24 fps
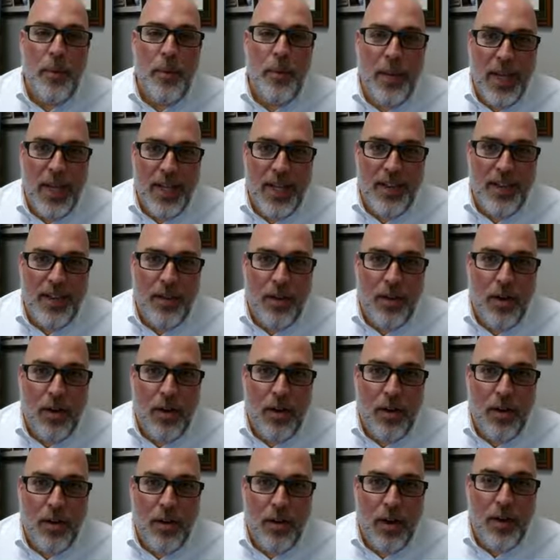But there
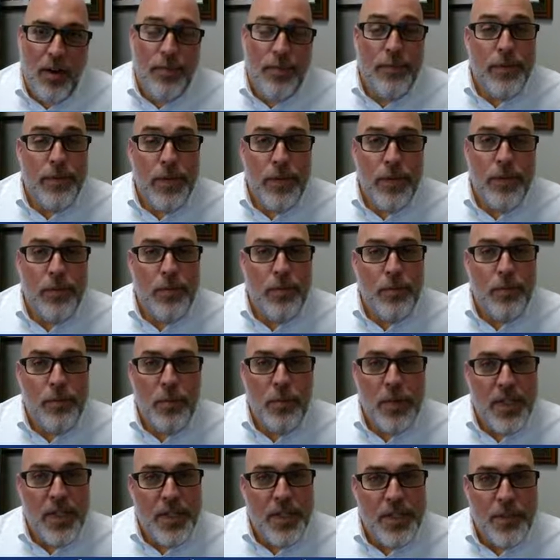are a few
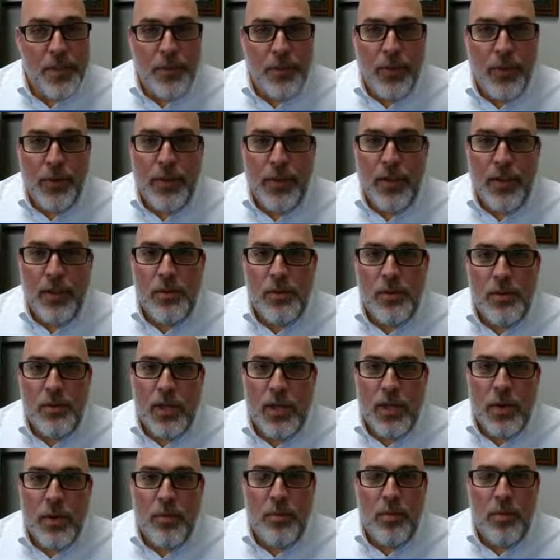pretty simple things we
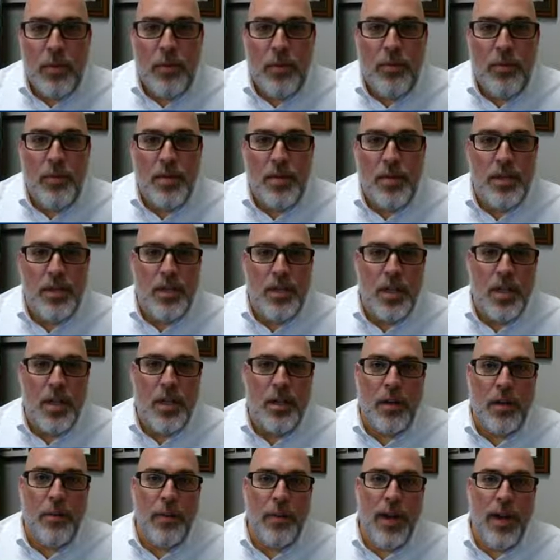can go through and just
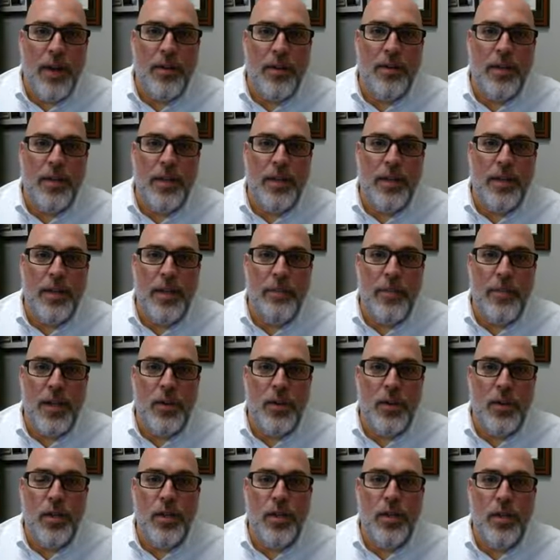talk about and
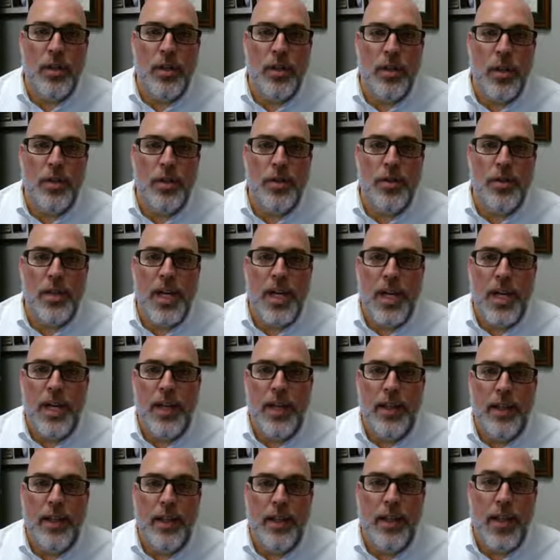make sure you're
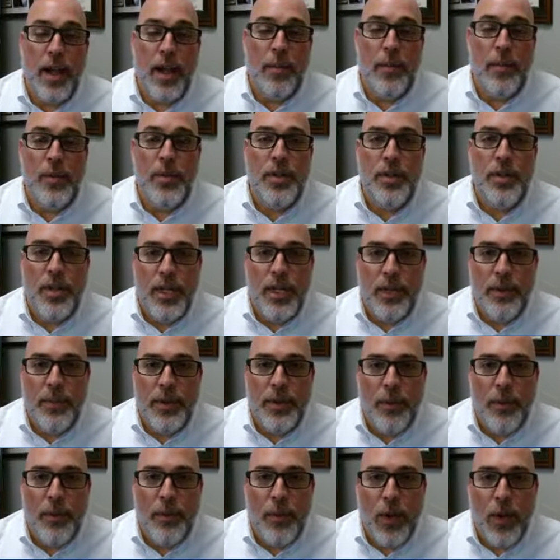understanding the opportunity
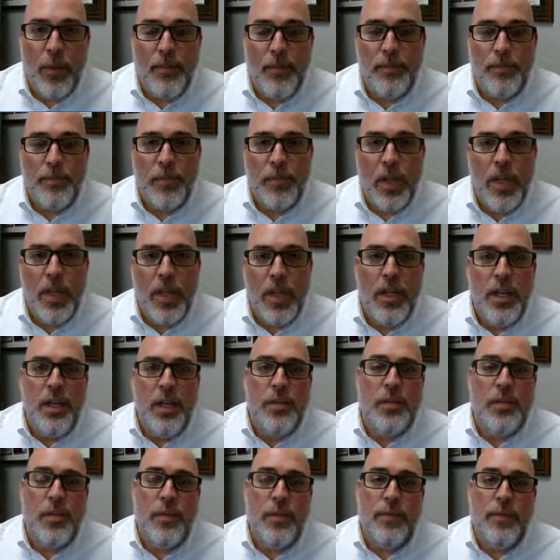with them all.
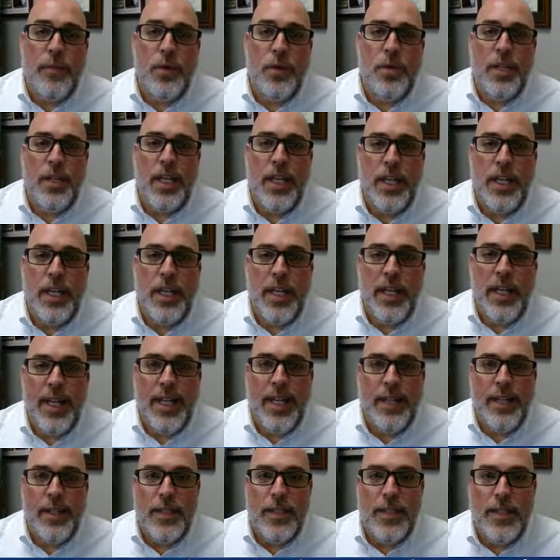So the first thing
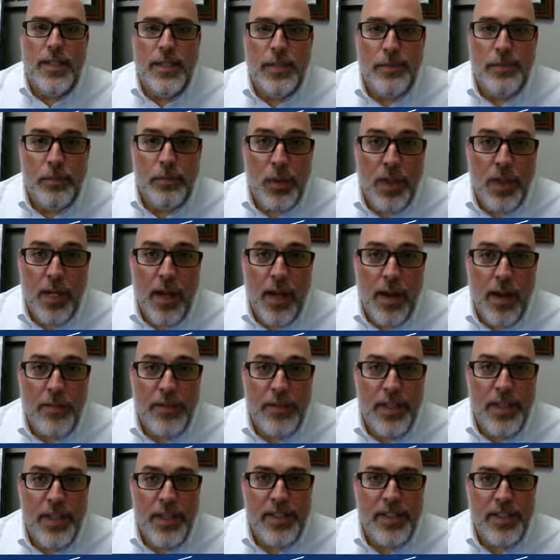is pretty
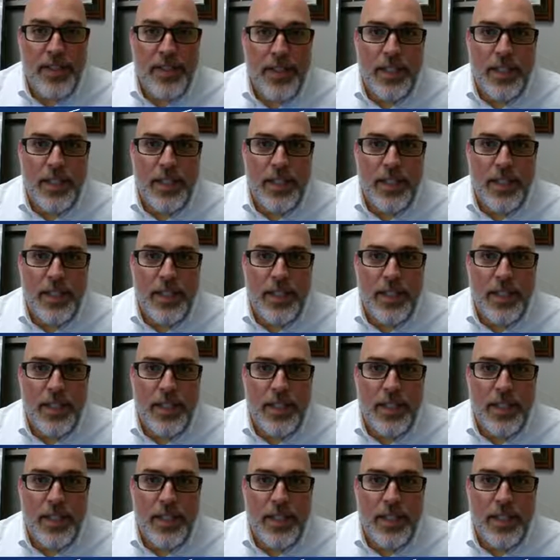obvious.